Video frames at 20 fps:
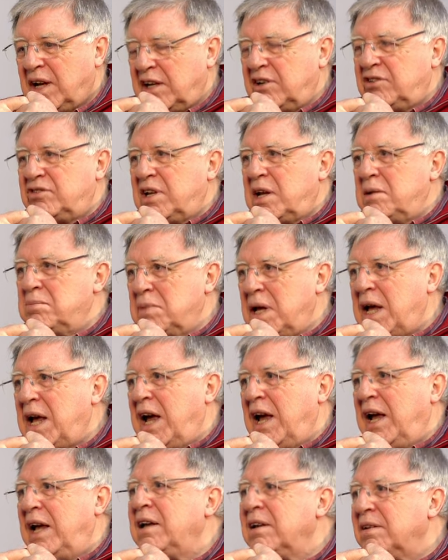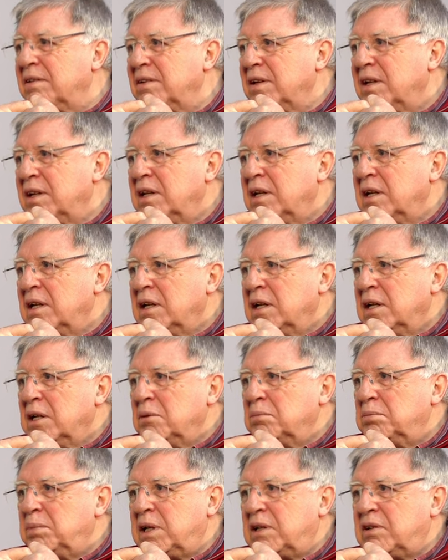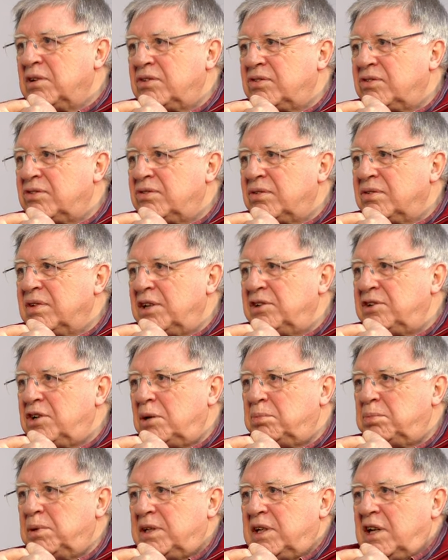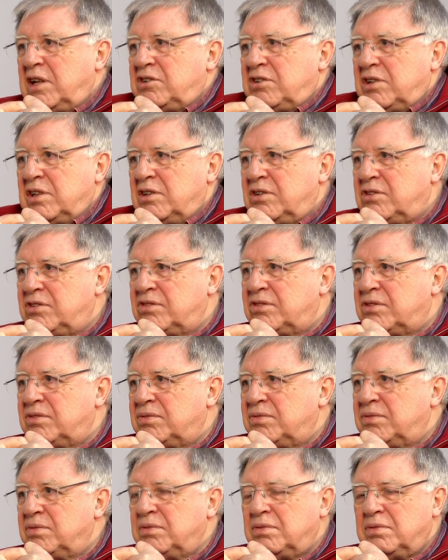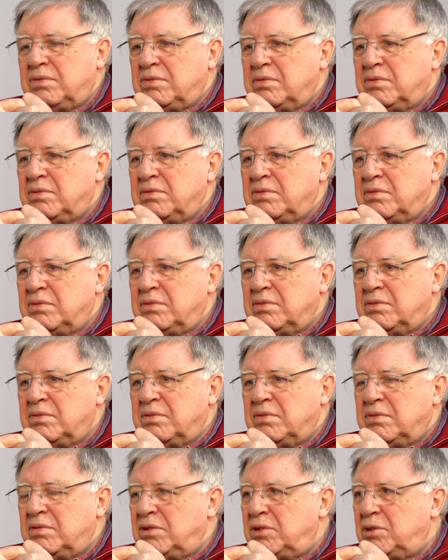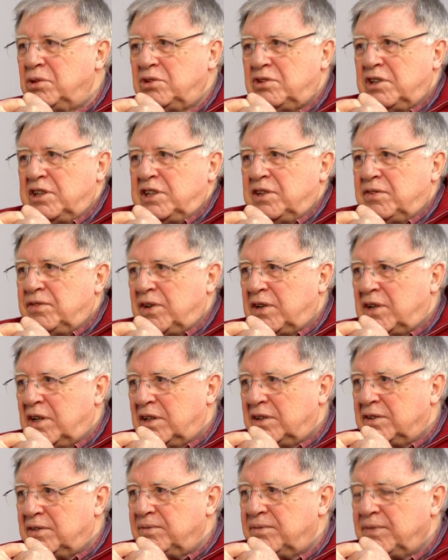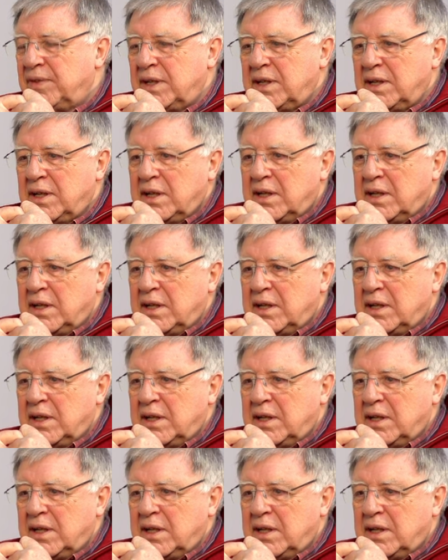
and I say may, mm. because interpretation is hugely difficult. Mm -hmm.